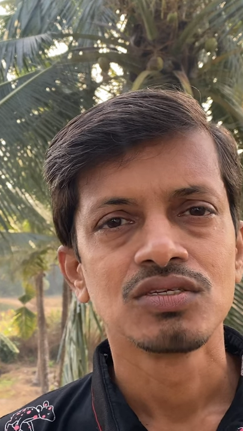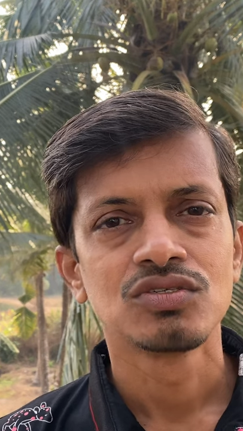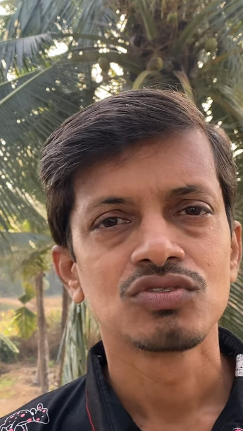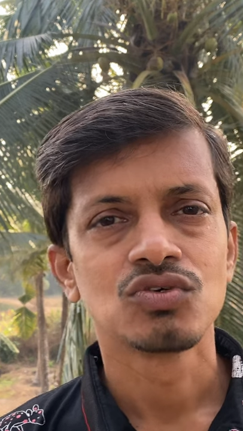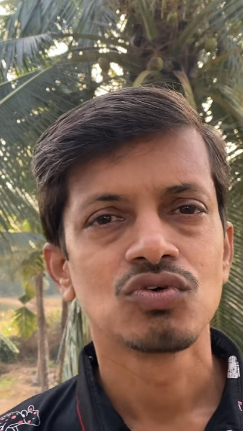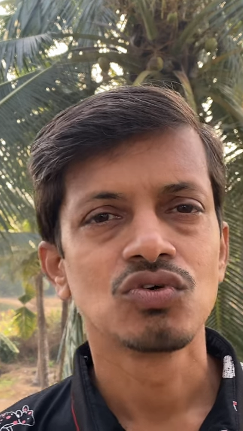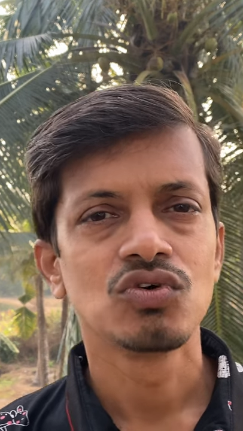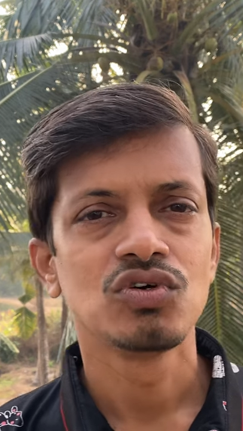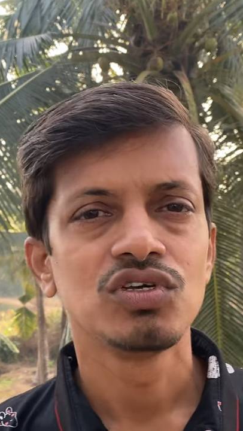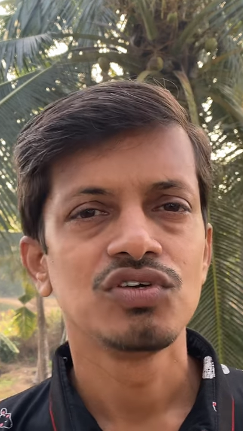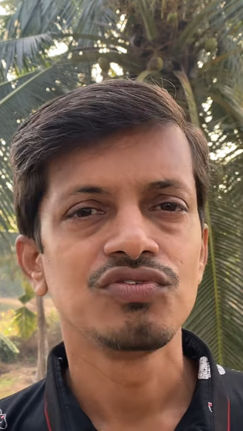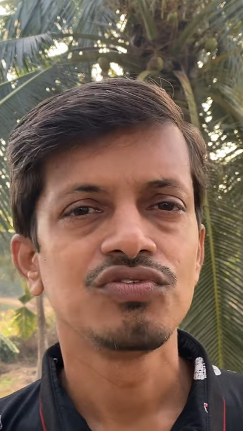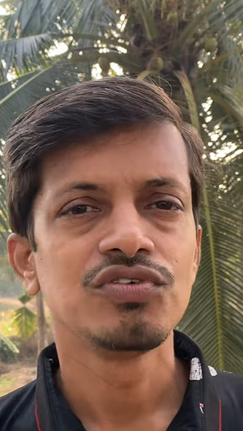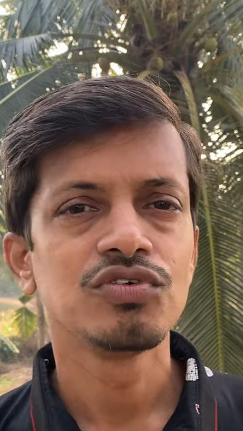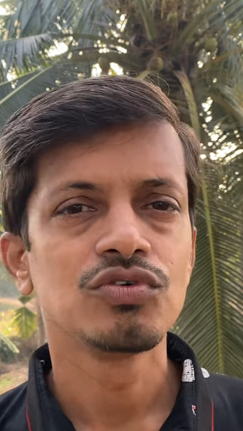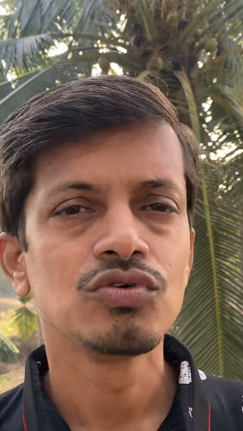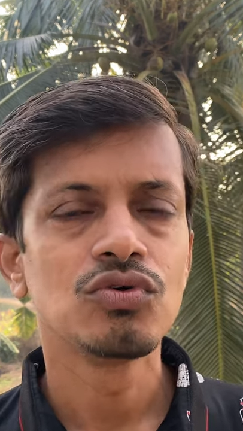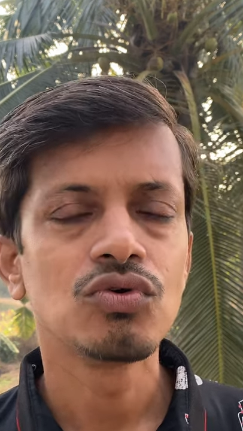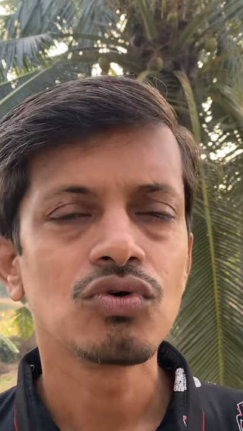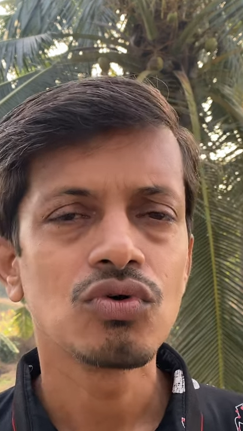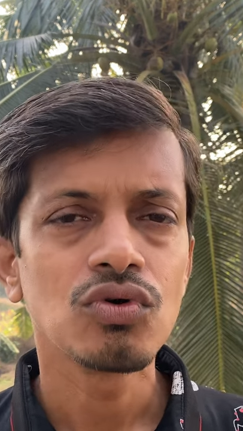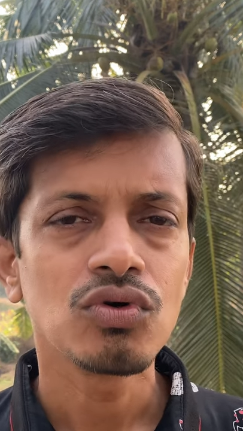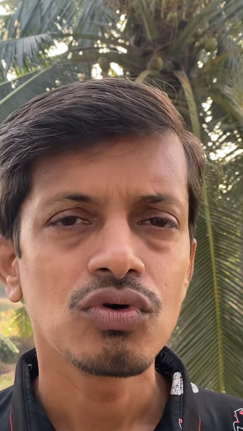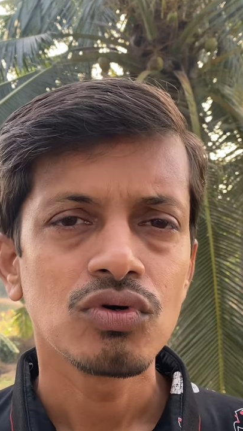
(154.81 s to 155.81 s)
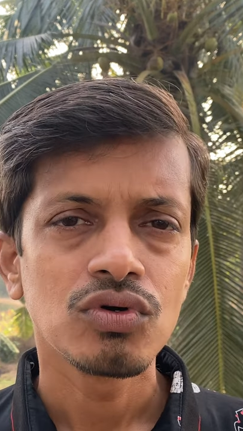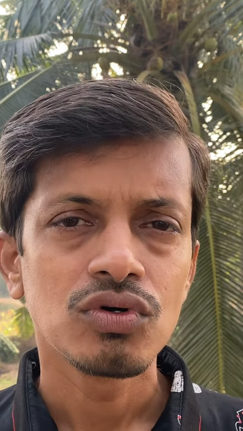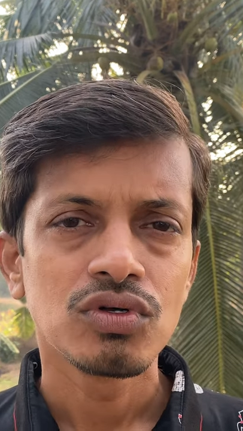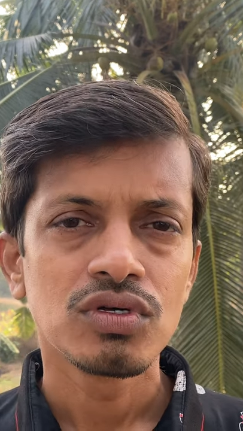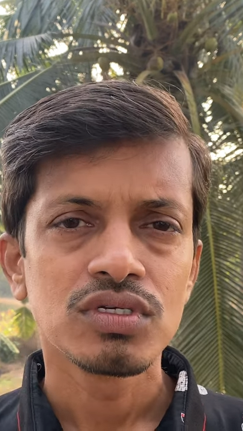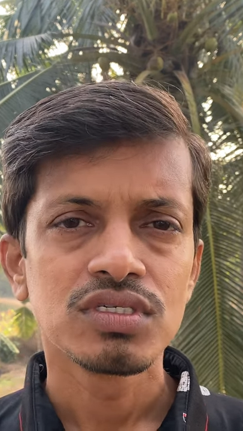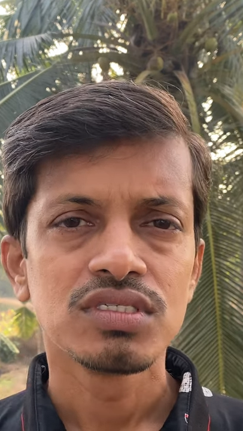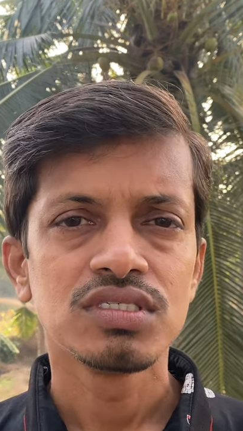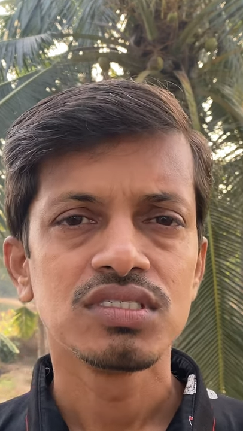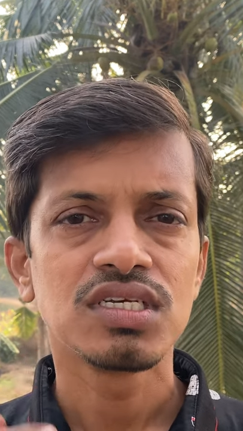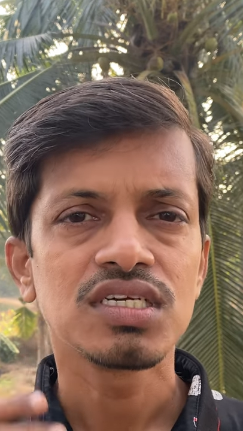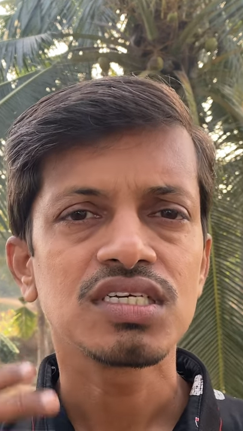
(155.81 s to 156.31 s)
So if you go
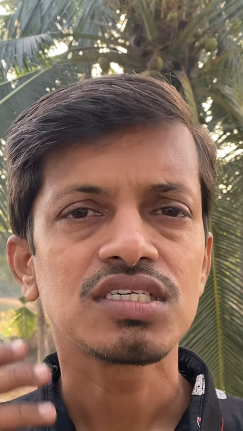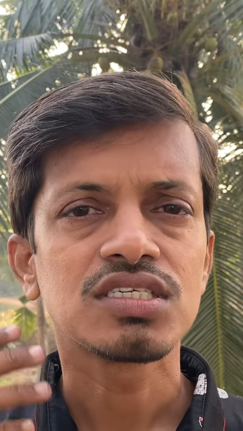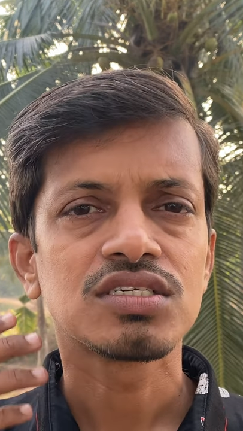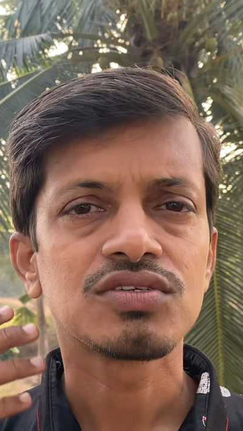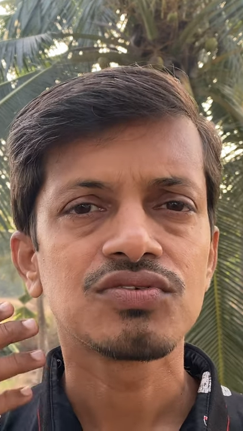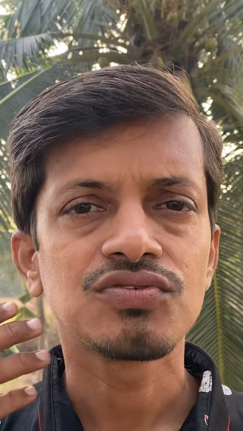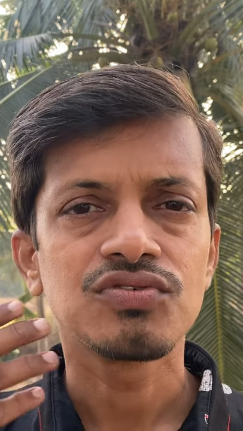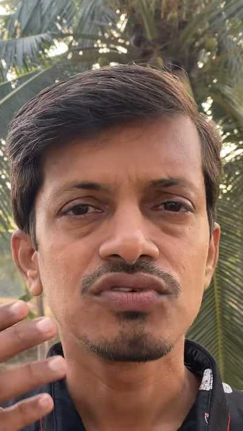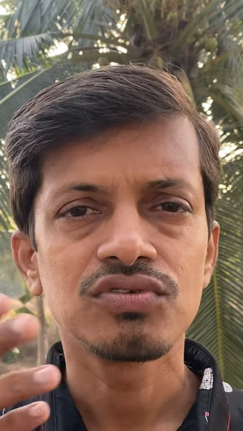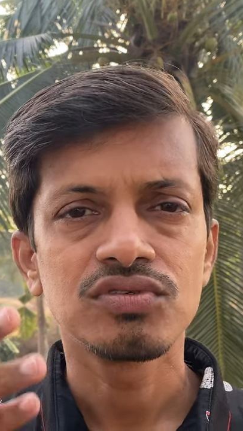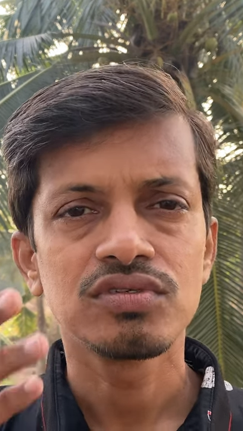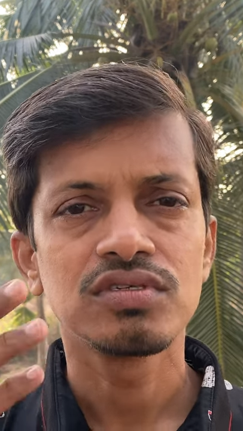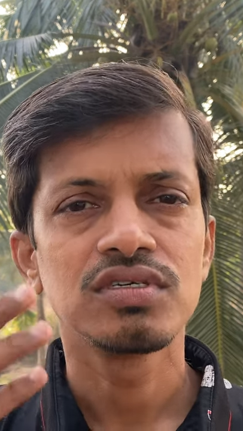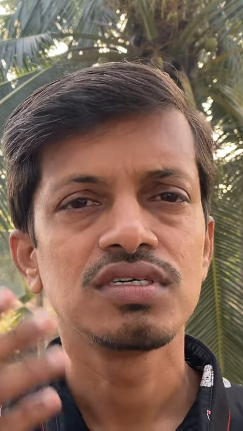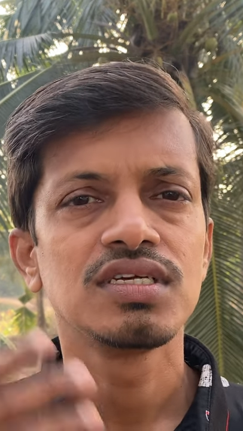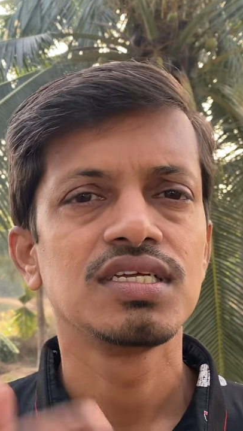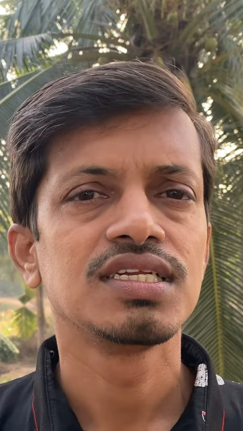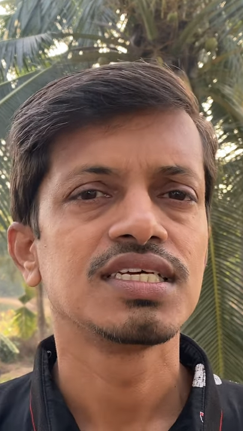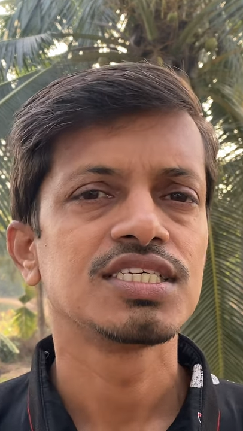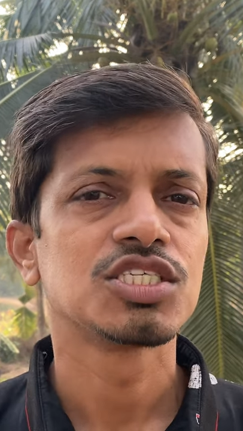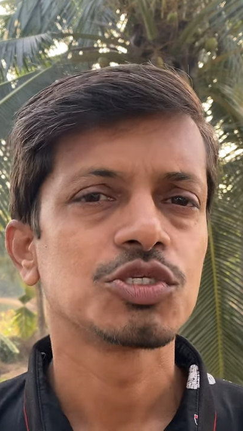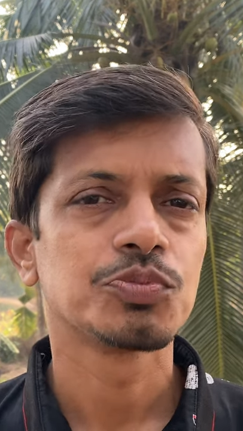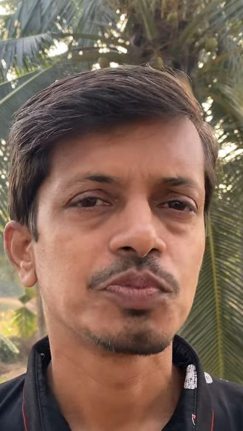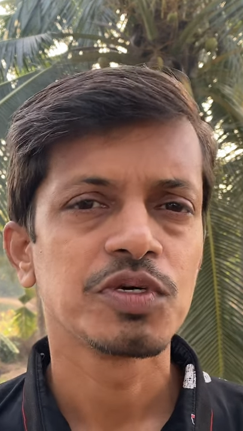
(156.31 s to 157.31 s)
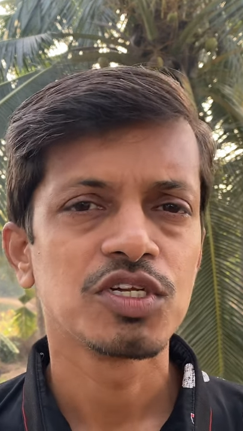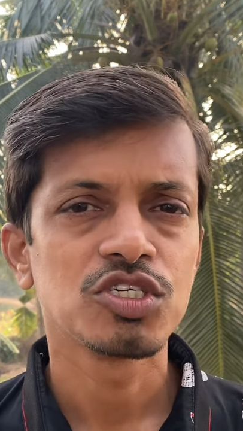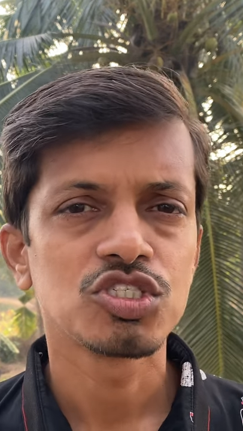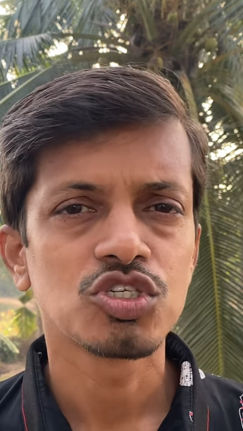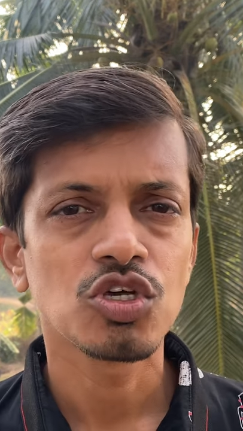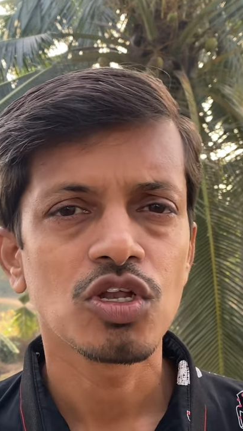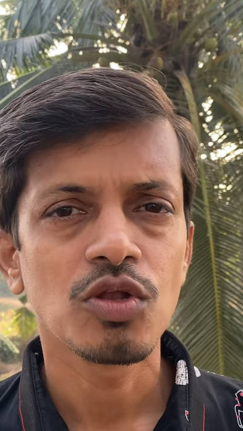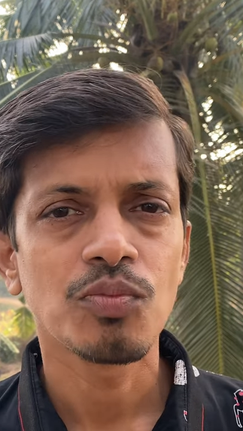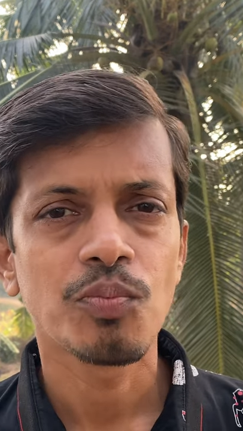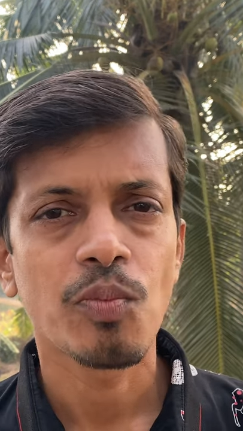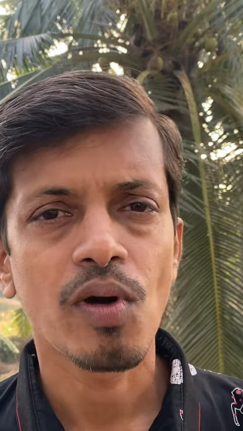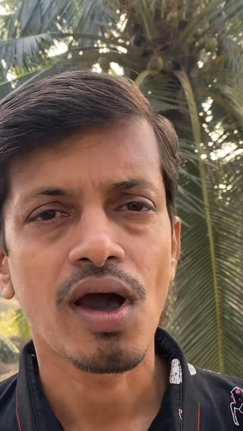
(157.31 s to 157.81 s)
just in a
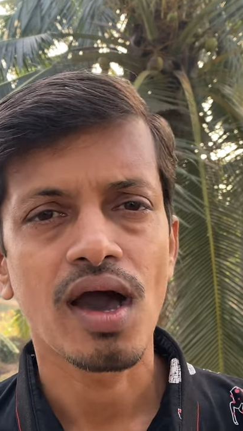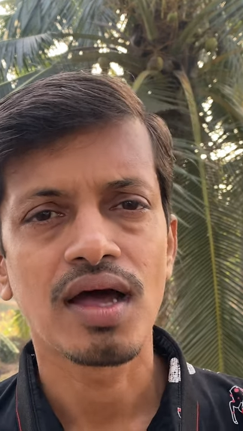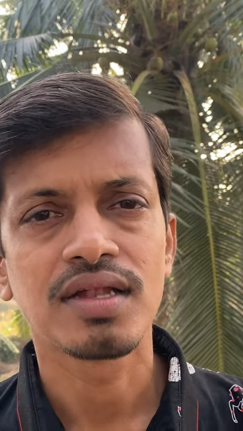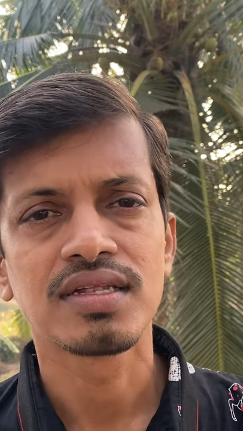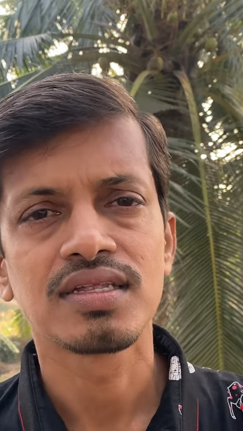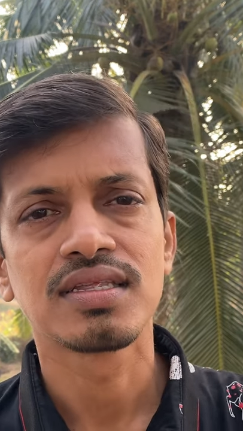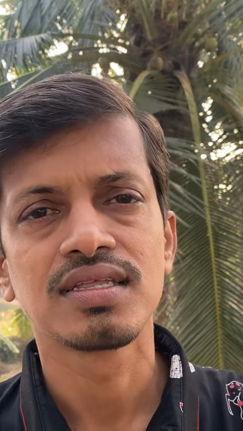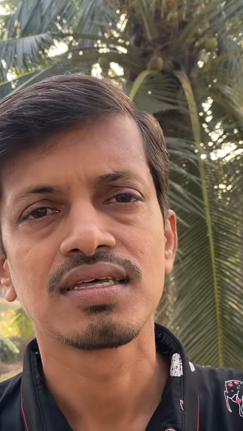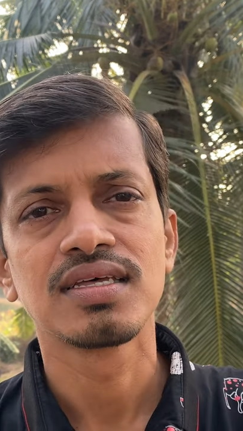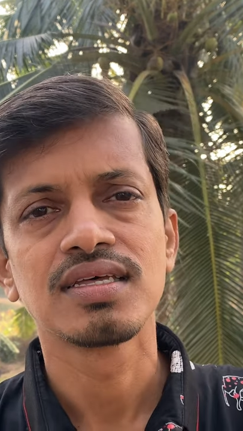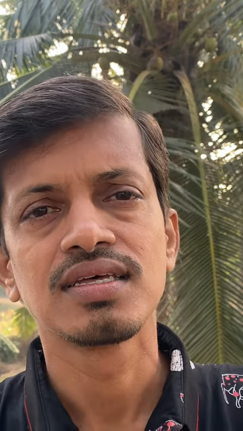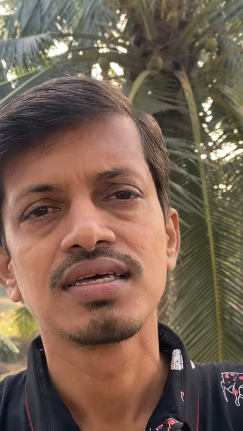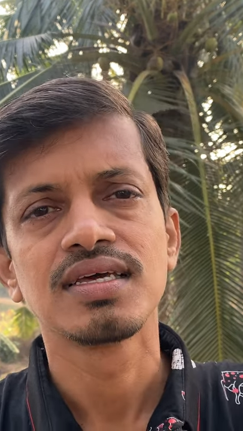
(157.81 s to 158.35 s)
spiritual path,